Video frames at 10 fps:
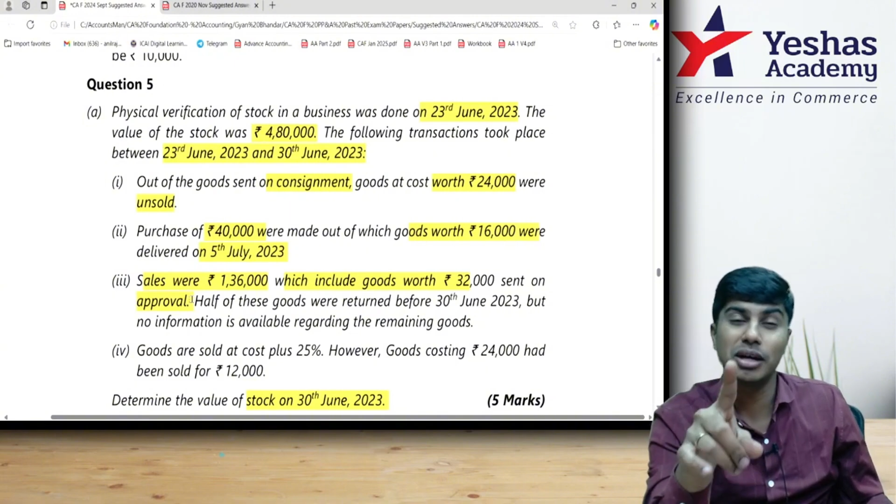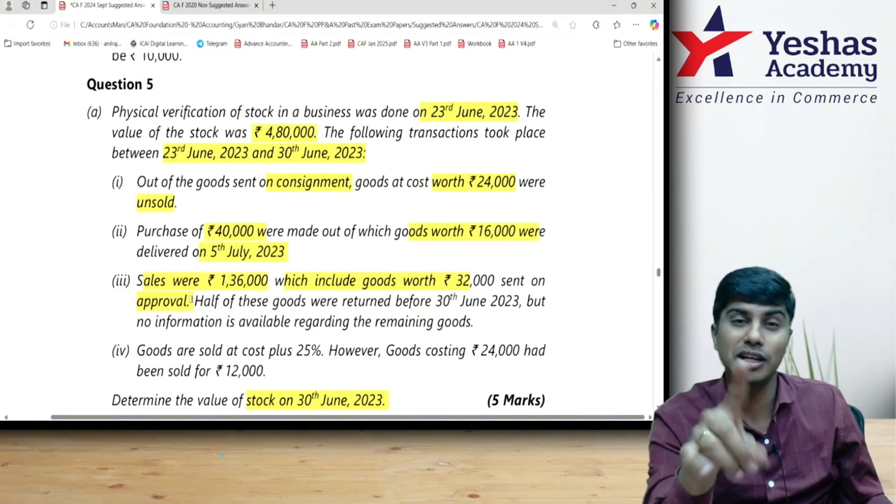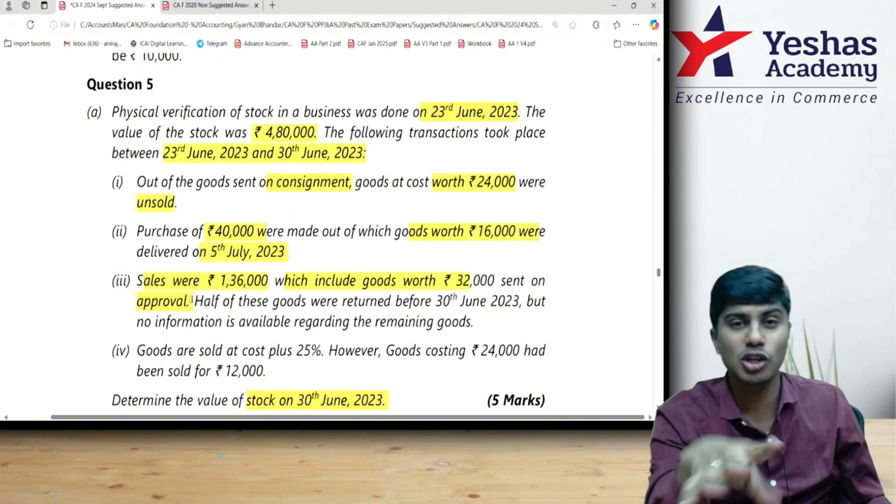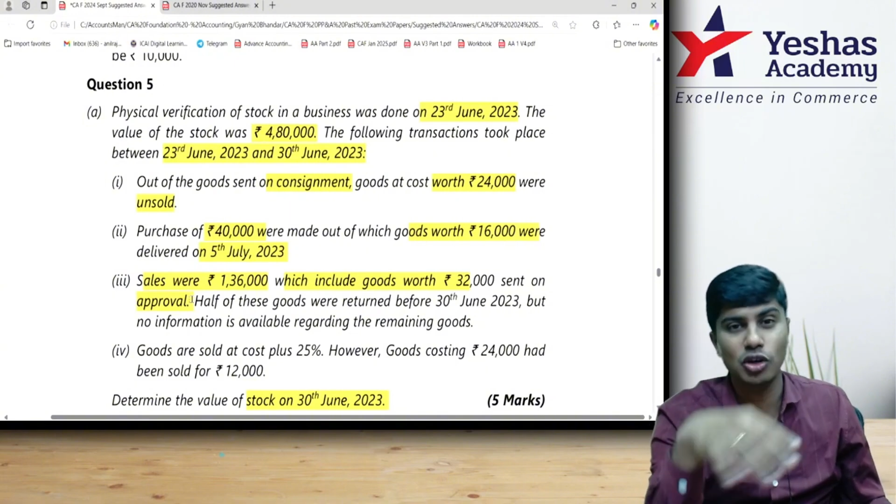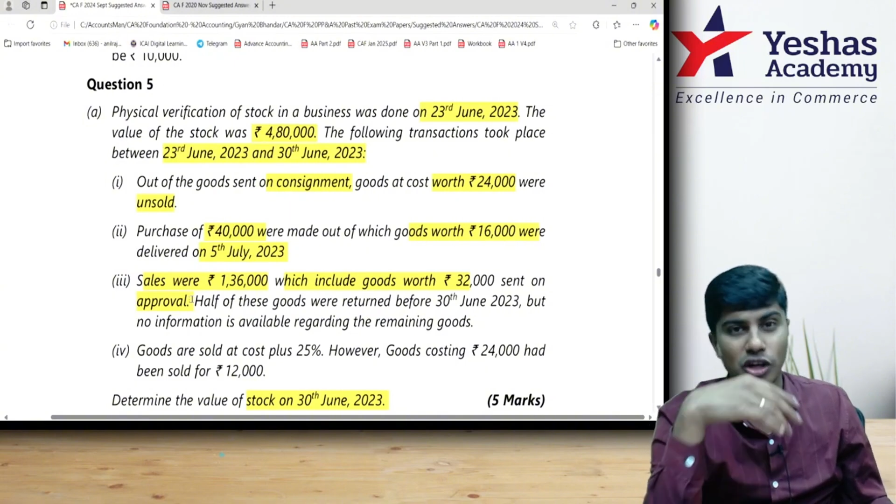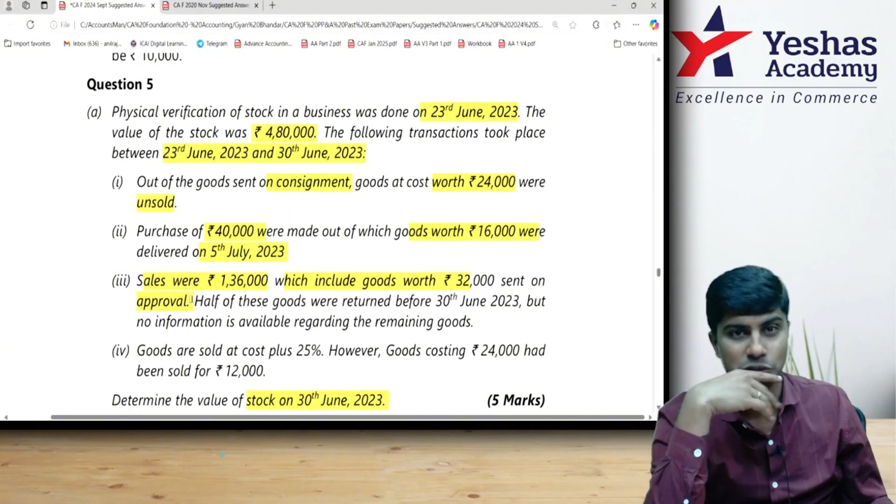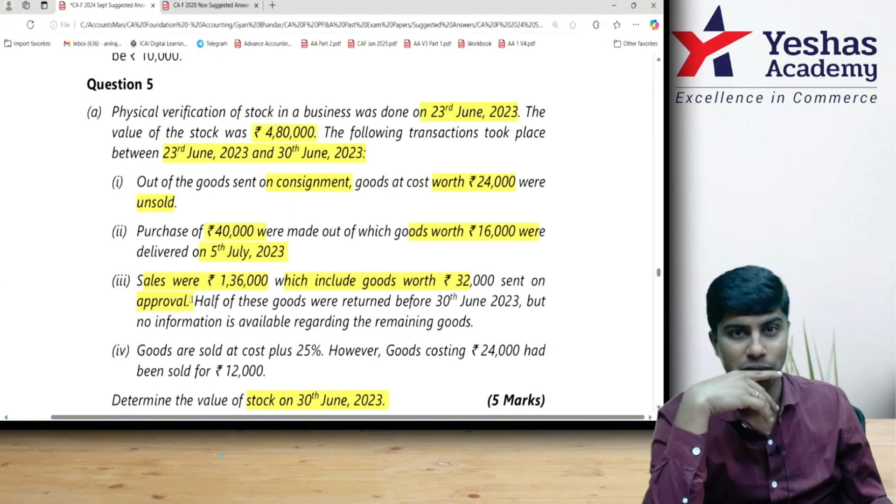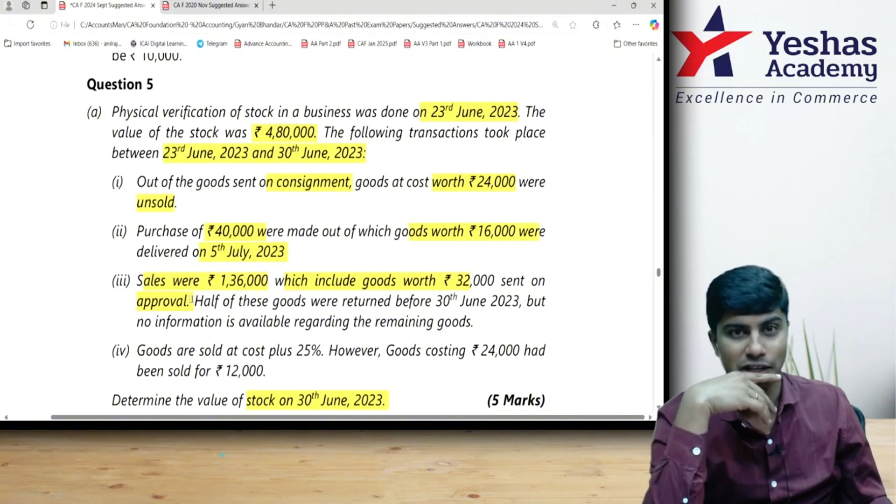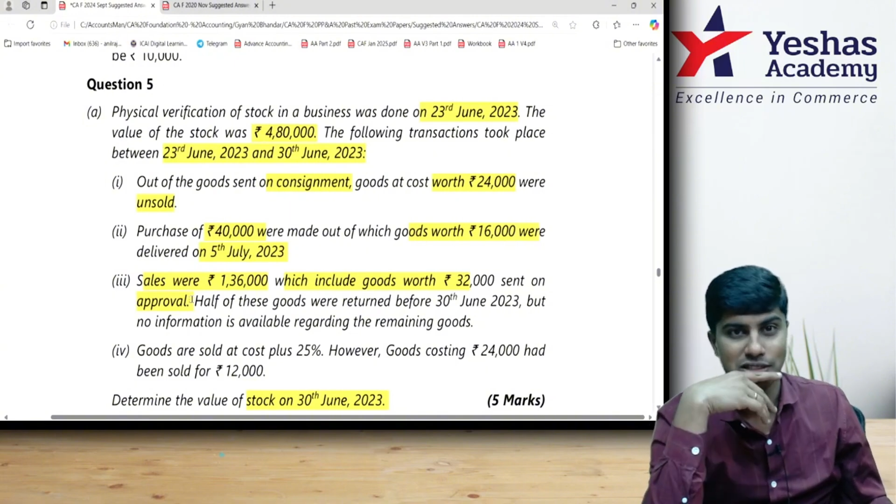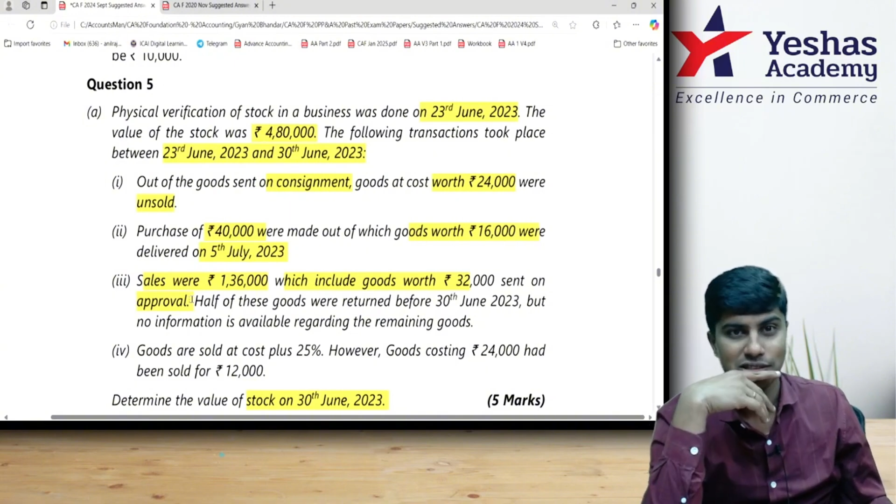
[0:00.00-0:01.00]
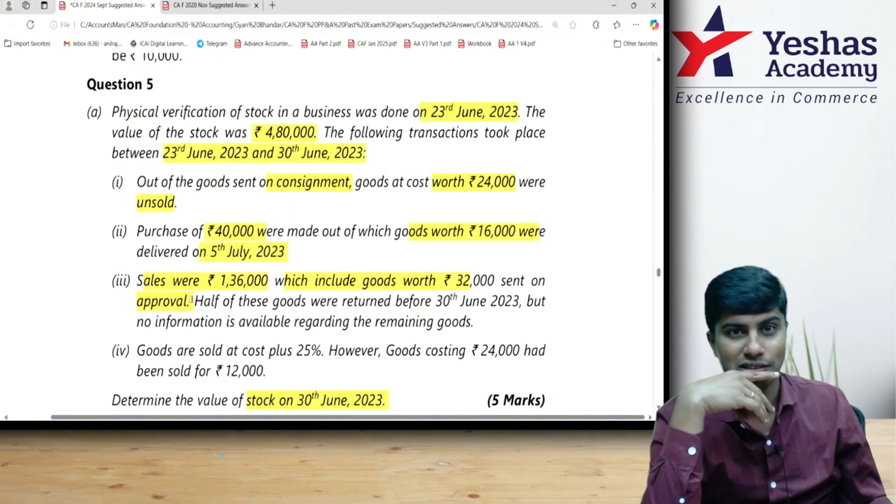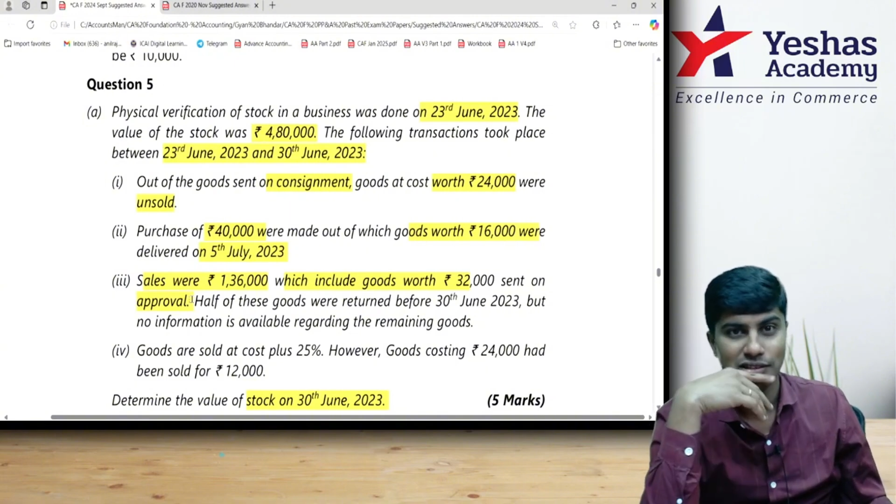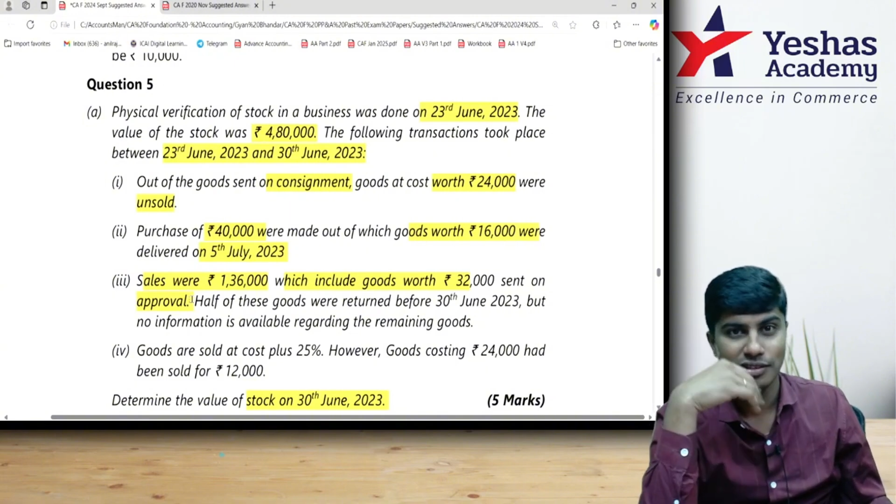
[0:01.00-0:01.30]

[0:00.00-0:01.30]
but at the cost price.